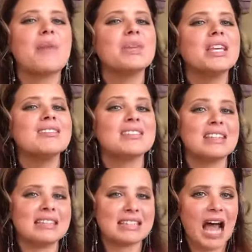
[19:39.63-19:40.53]
So that
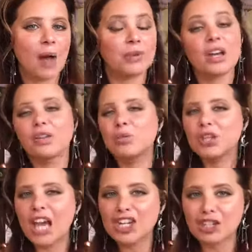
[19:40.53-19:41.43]
piece needs to happen, that
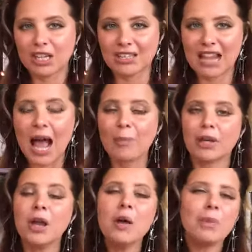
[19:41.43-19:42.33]
communication needs to
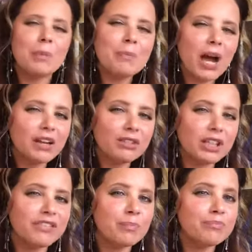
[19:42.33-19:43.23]
happen, but be
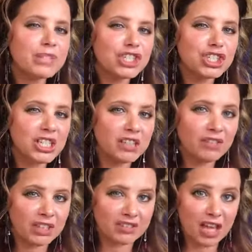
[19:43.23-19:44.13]
mindful of the
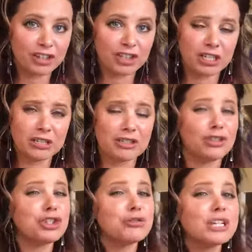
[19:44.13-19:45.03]
mischievous
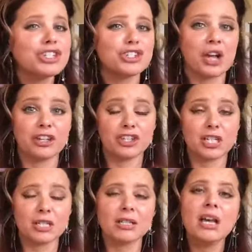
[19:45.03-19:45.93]
energies and the trickster
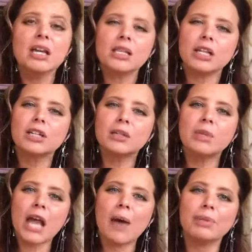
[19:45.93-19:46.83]
energies
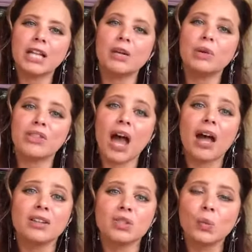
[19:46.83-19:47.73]
that could be at play
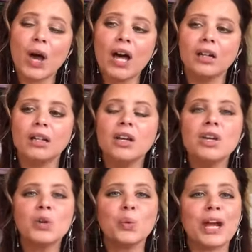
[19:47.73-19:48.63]
with that as
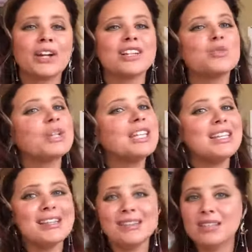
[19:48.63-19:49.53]
well, where it's
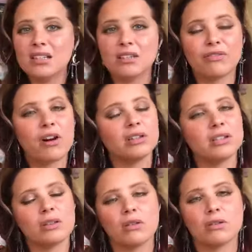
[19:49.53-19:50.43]
really easy to
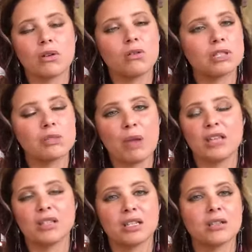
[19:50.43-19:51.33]
fall into those old
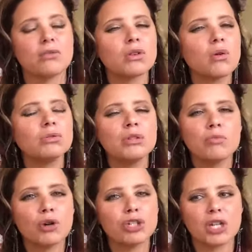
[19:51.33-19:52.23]
spaces, those
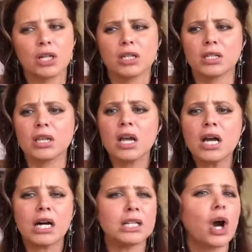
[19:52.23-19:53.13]
old
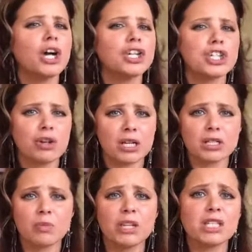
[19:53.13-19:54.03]
emotions, the
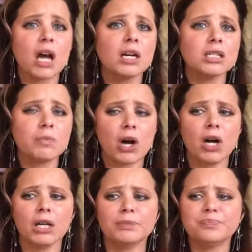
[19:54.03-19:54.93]
heartstrings to be tugged
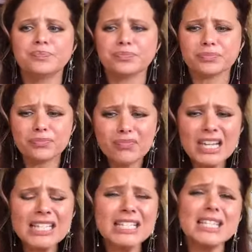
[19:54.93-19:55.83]
upon,
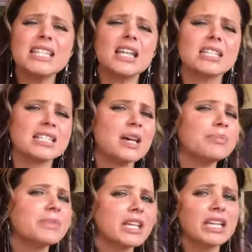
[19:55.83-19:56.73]
and to think
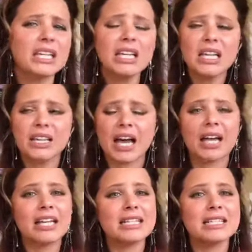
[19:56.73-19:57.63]
that's something
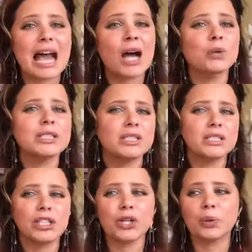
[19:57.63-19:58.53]
that is
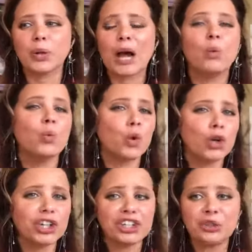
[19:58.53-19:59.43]

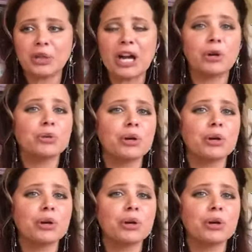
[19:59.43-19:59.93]
outworn or